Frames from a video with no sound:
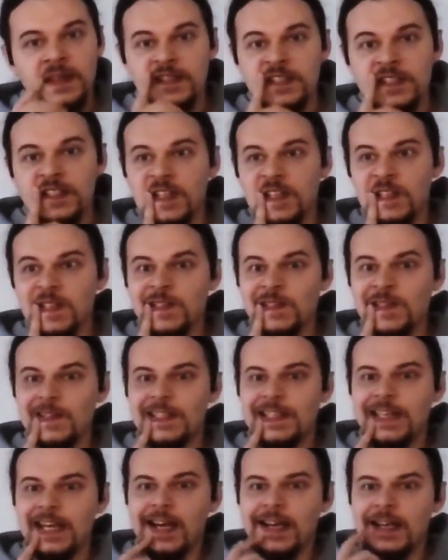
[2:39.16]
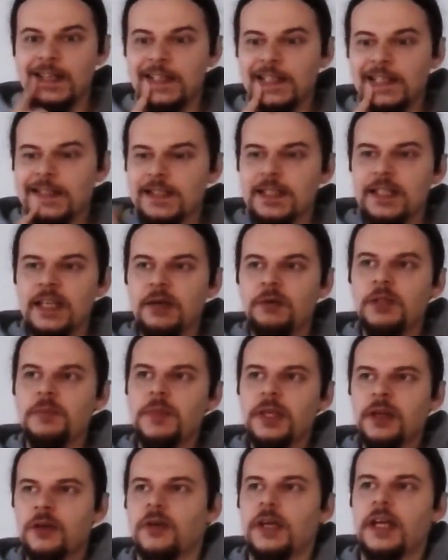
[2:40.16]
So yeah, it would
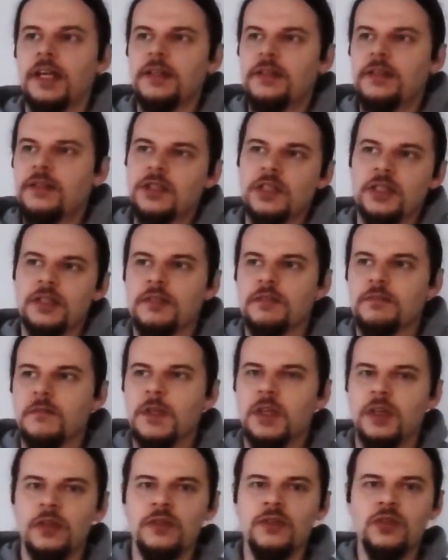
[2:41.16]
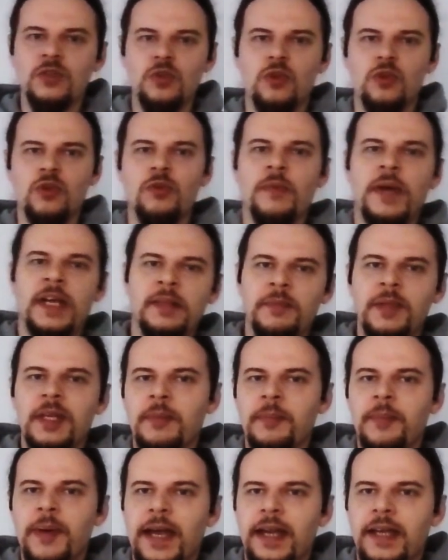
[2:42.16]
be great to just consume
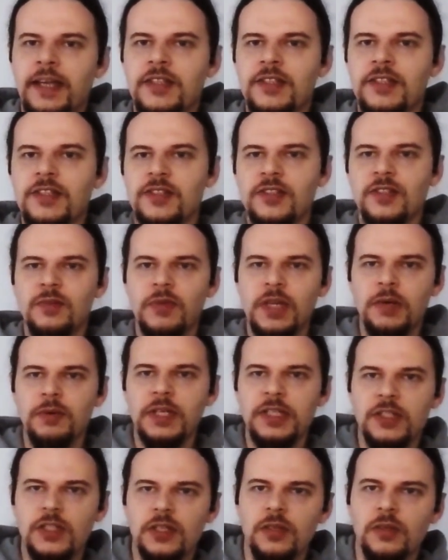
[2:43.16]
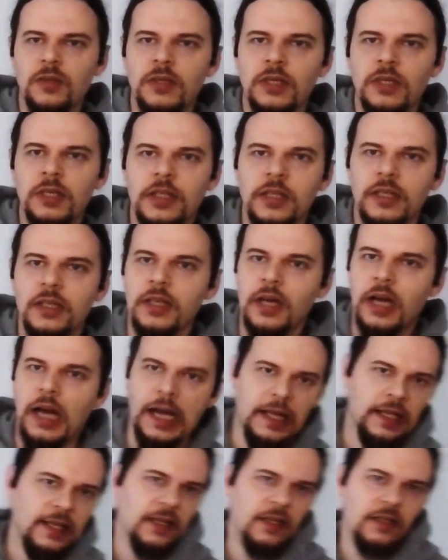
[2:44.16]
NPM packages the way we do.
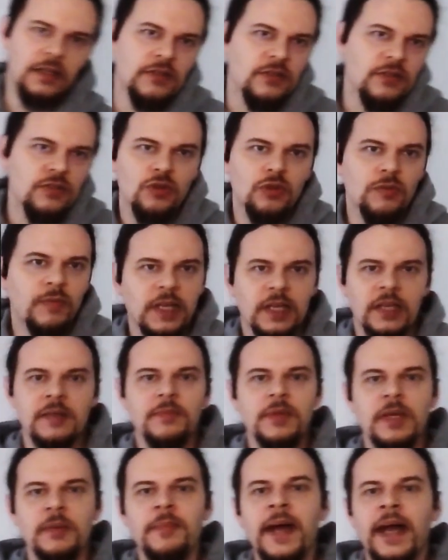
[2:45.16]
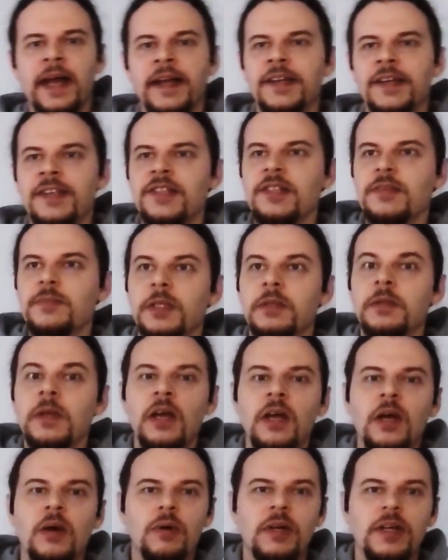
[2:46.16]
I like consuming NPM packages, but
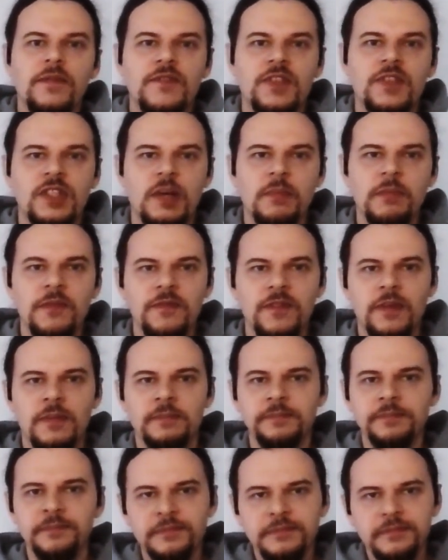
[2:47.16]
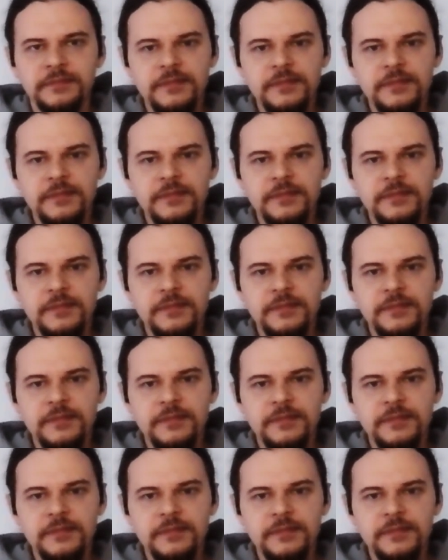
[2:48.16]
what if some of them